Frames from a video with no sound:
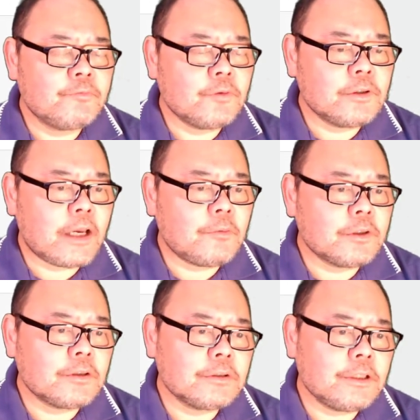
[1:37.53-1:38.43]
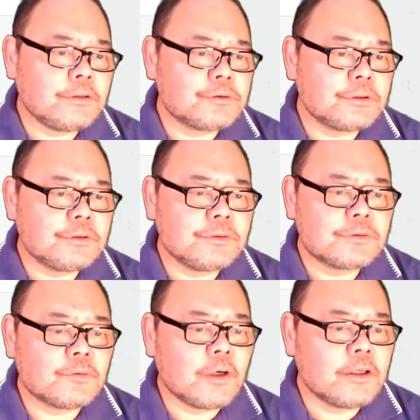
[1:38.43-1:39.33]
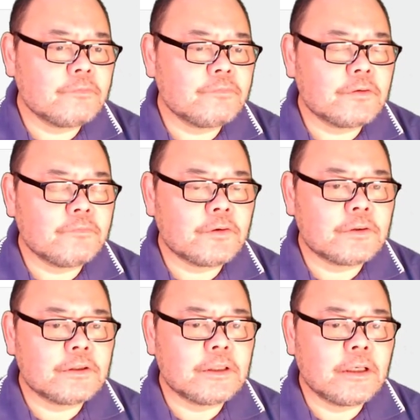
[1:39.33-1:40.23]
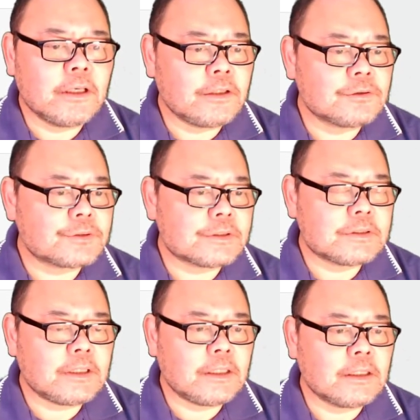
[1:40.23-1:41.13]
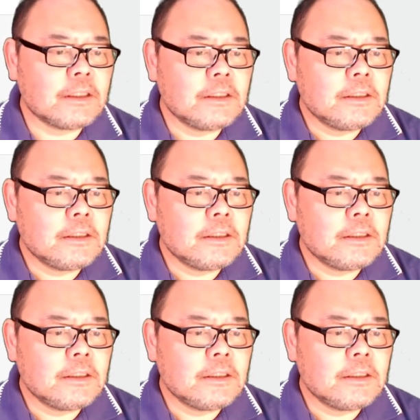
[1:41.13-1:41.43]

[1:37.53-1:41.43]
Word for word: before that, we're going to introduce one of the very interesting